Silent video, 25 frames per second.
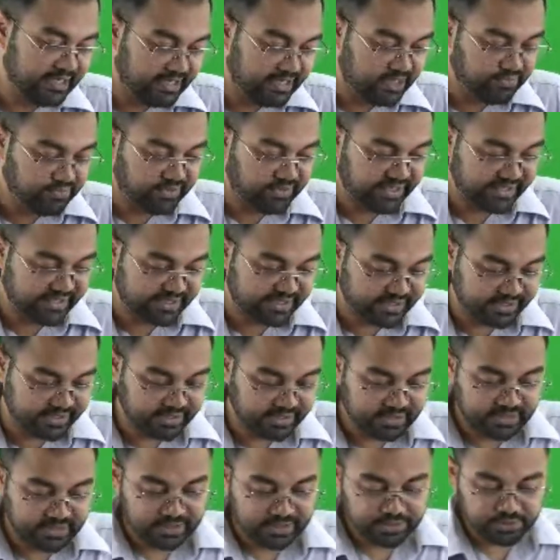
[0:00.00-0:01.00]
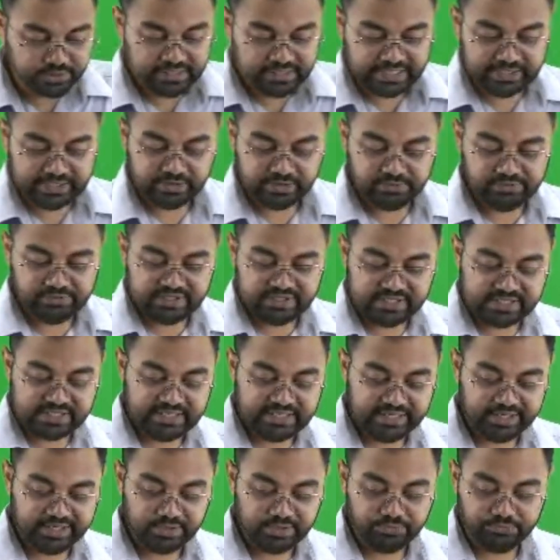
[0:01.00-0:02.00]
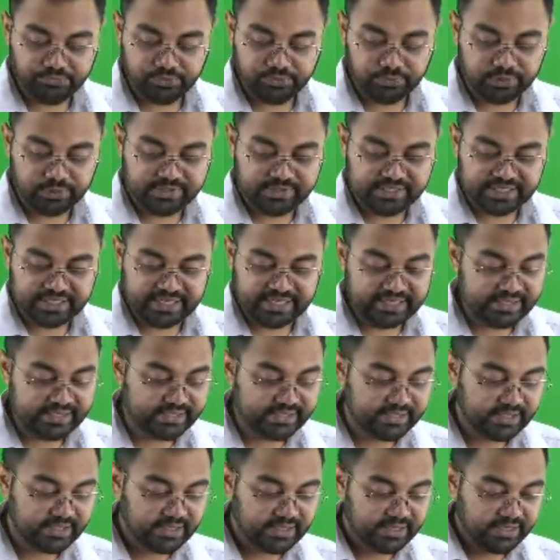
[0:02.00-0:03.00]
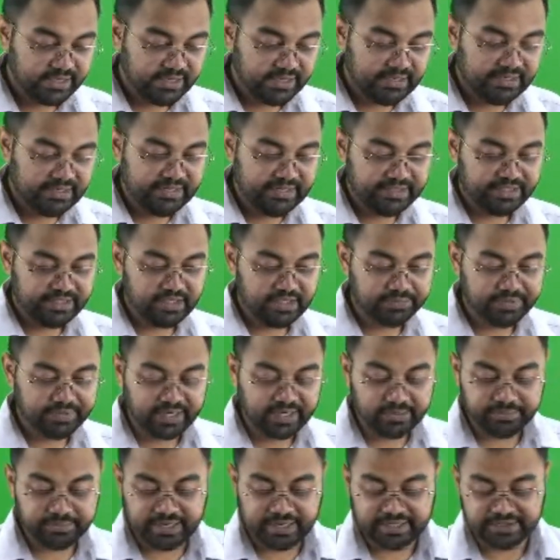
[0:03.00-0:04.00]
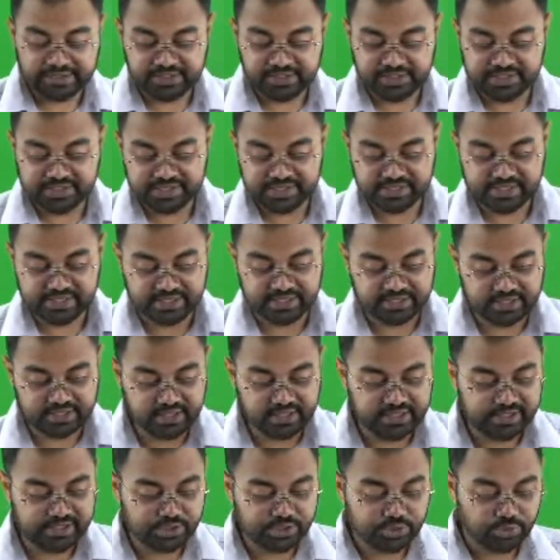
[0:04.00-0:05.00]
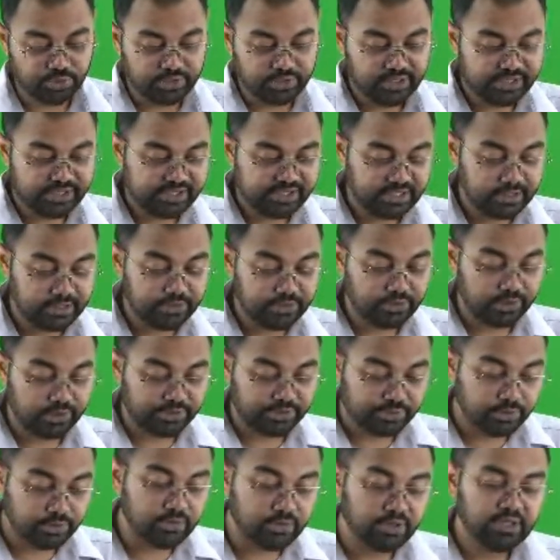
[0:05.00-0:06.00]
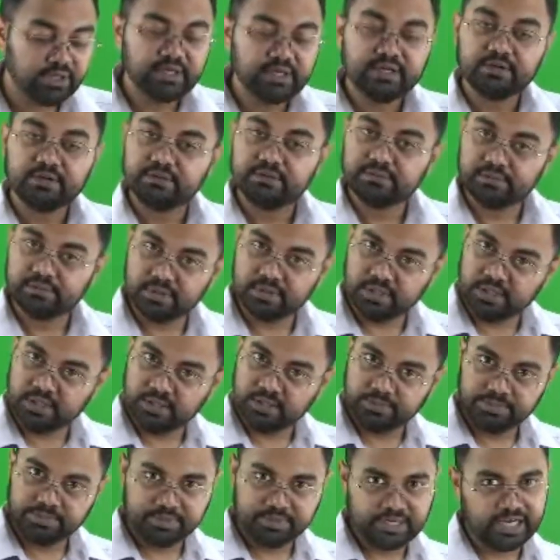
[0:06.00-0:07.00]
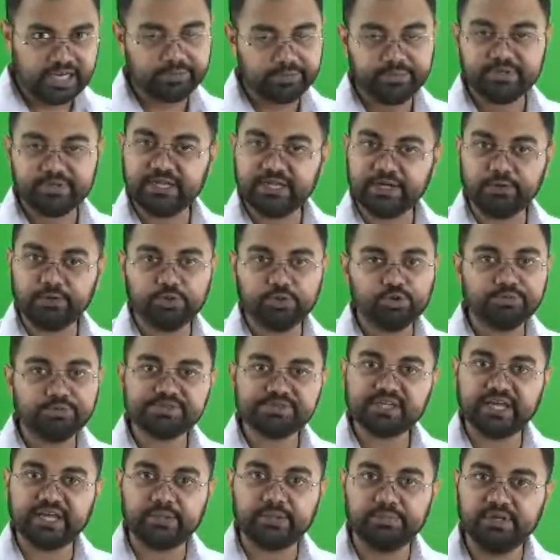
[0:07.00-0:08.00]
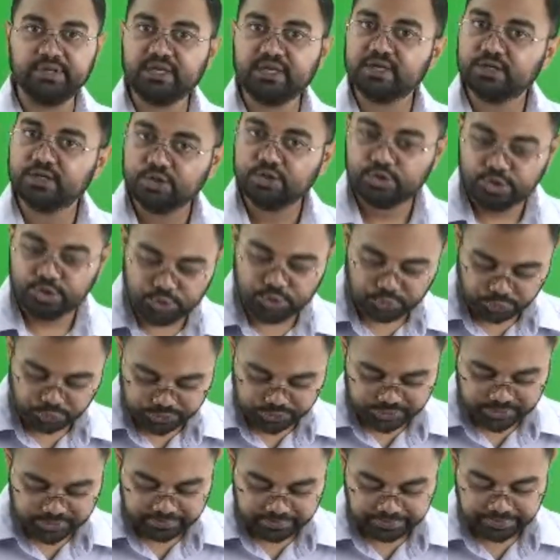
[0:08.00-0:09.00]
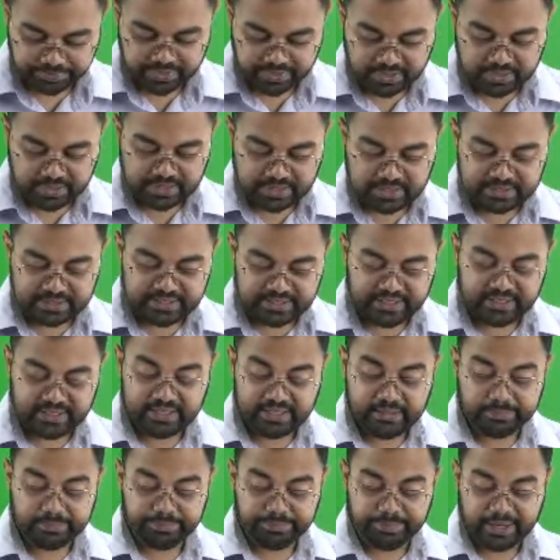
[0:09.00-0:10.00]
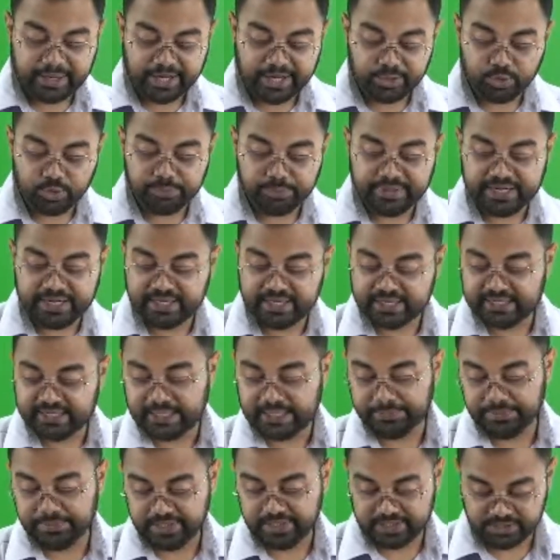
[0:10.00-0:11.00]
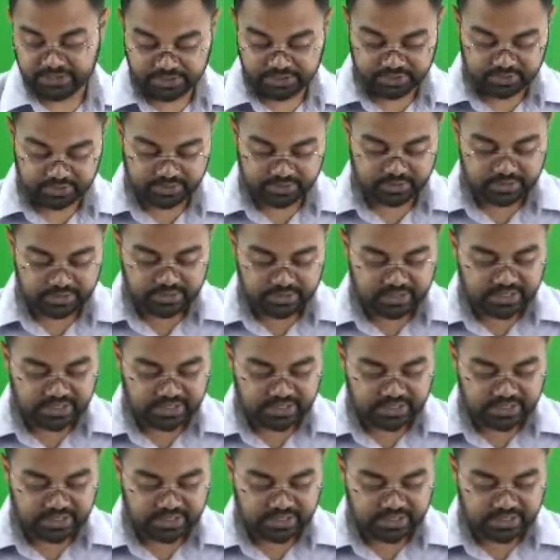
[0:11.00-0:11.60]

devices. So that's why we see that in fuel cells, in lithium ion batteries, etc., in solar cells also, carbon nanotubes can be used. Then in biomedical applications,